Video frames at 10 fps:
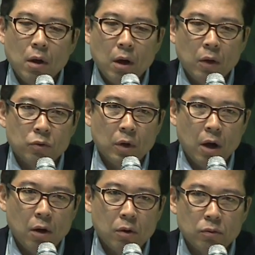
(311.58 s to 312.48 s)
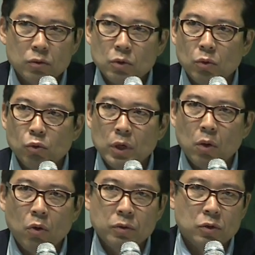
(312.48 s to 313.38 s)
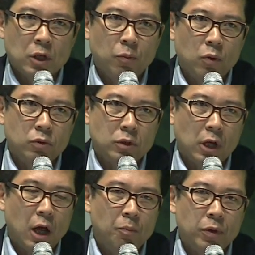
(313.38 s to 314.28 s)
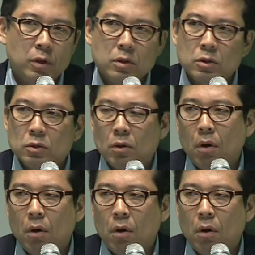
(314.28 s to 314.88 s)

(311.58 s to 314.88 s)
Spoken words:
And now, so we are going to support the companies'